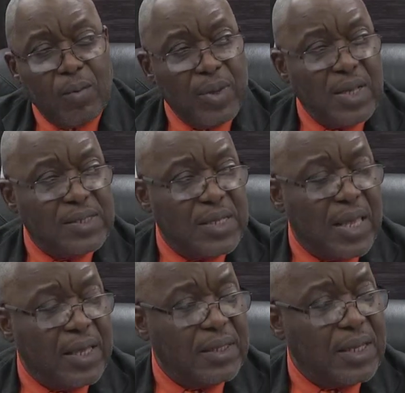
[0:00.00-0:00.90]
we are
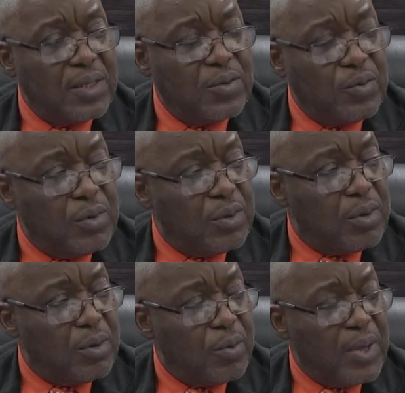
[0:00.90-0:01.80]
saying that
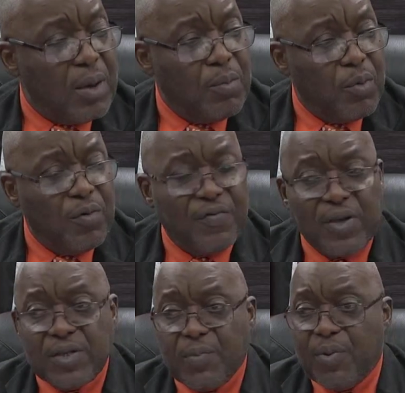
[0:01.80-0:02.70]
we are
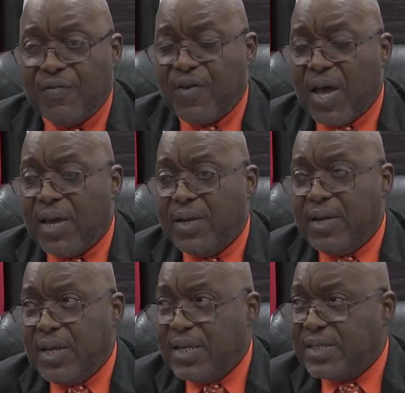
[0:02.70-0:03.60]
moving to provide
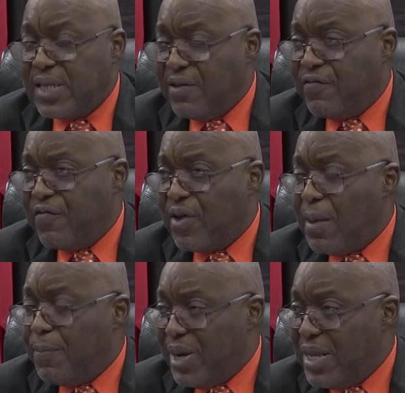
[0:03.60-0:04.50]
a safe
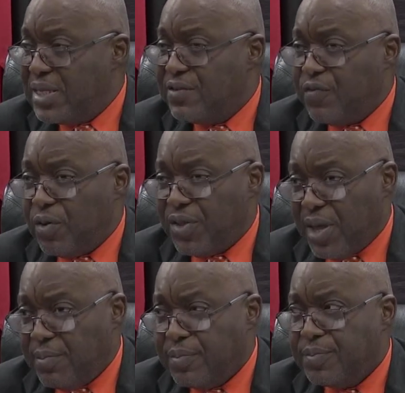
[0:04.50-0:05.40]
place for
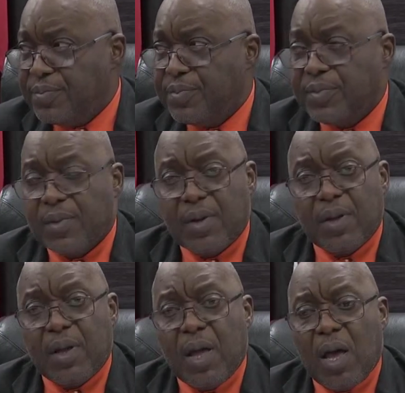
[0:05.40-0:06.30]
them
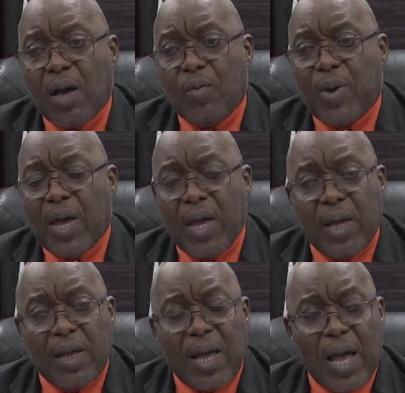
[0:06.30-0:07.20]

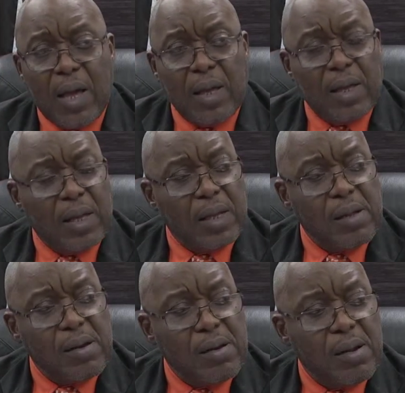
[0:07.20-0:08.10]
where
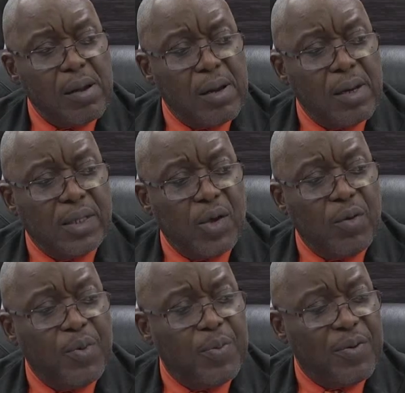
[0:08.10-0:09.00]
they
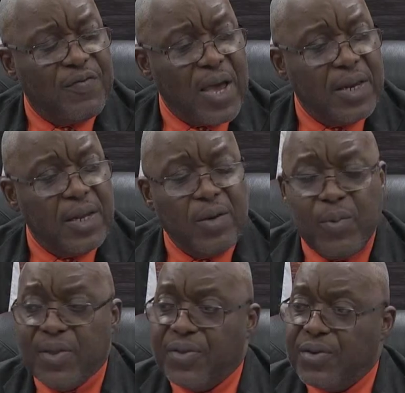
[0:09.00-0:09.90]
will be provided
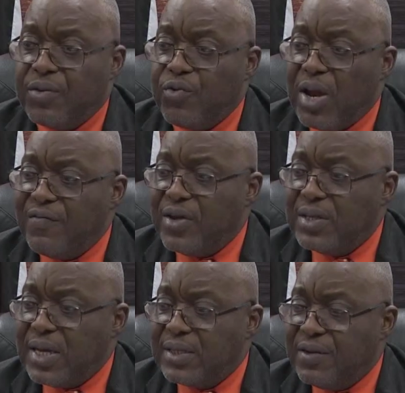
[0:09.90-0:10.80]
with
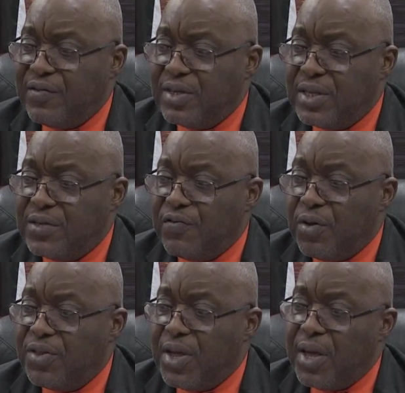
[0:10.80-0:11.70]
relevant activities
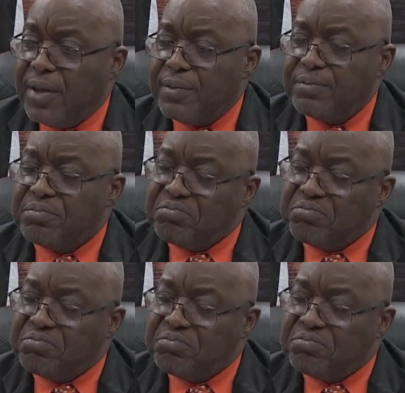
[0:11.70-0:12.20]
for their